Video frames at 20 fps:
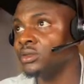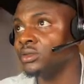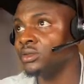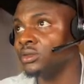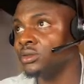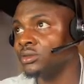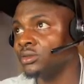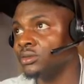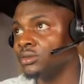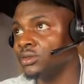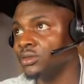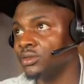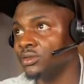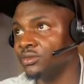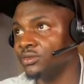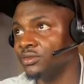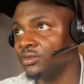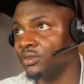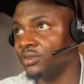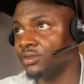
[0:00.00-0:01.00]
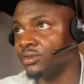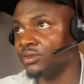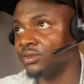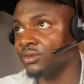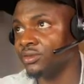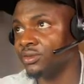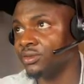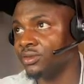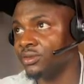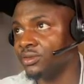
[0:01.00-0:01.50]
44
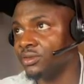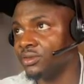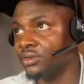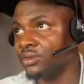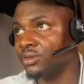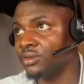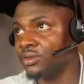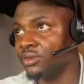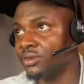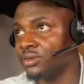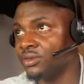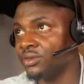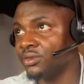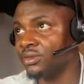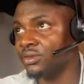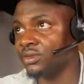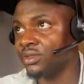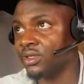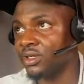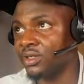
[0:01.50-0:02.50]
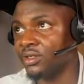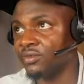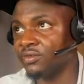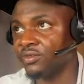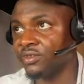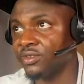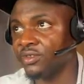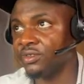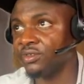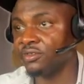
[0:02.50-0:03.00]
because I have
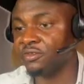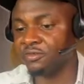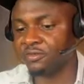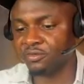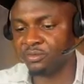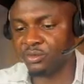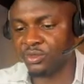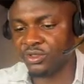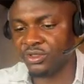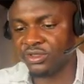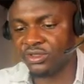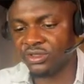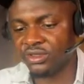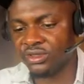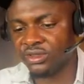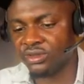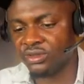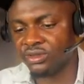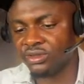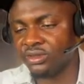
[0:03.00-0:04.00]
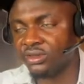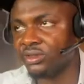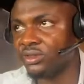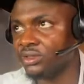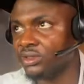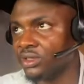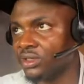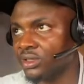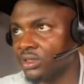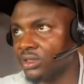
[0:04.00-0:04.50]
enough BTC in this
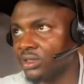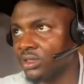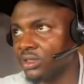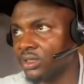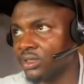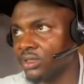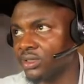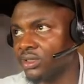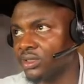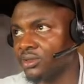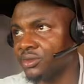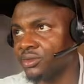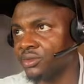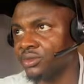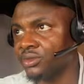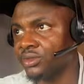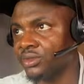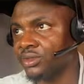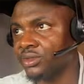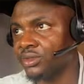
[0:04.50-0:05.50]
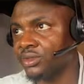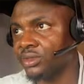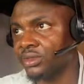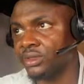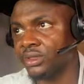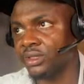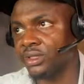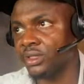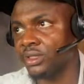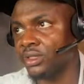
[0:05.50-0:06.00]
account.
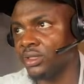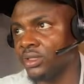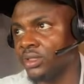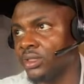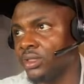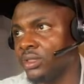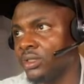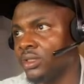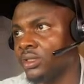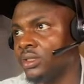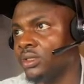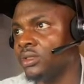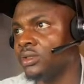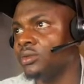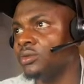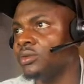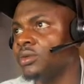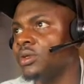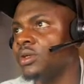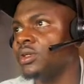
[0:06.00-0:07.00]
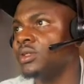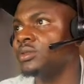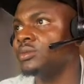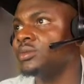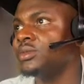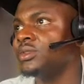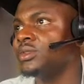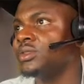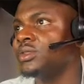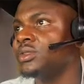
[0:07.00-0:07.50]
I don't want to carry
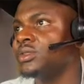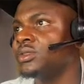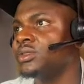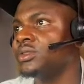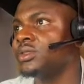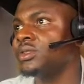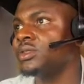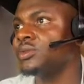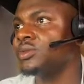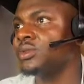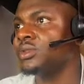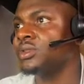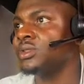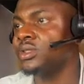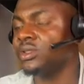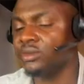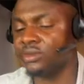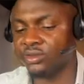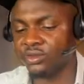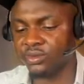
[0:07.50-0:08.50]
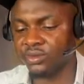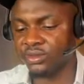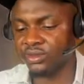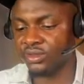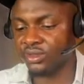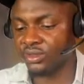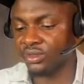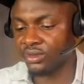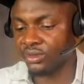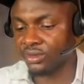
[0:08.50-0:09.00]
mistake. Send with
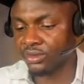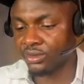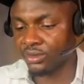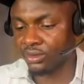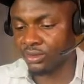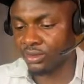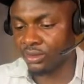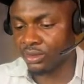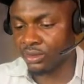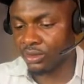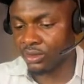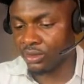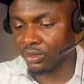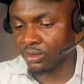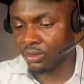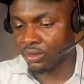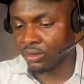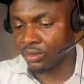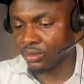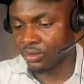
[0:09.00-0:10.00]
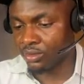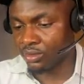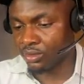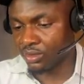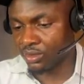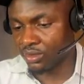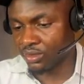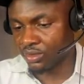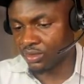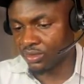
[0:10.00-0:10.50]
10%. Okay,
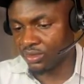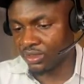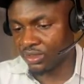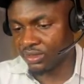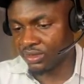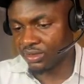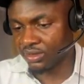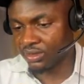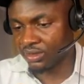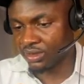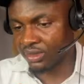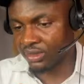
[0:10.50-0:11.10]
so that is that.